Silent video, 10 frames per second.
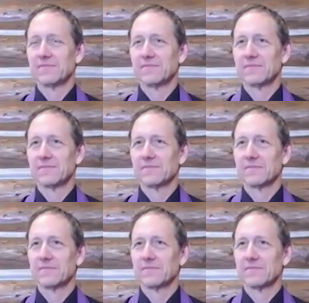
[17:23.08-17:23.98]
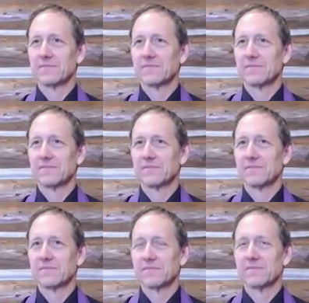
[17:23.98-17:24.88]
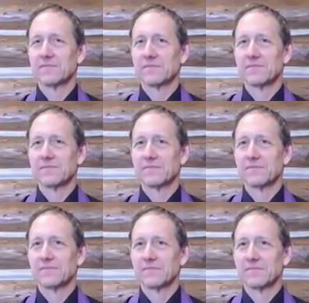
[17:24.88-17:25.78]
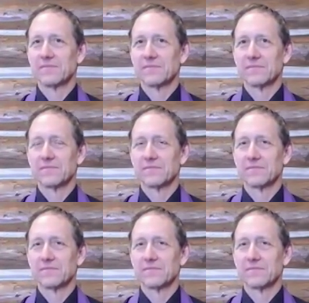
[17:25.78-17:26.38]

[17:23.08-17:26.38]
No one is speaking in this clip.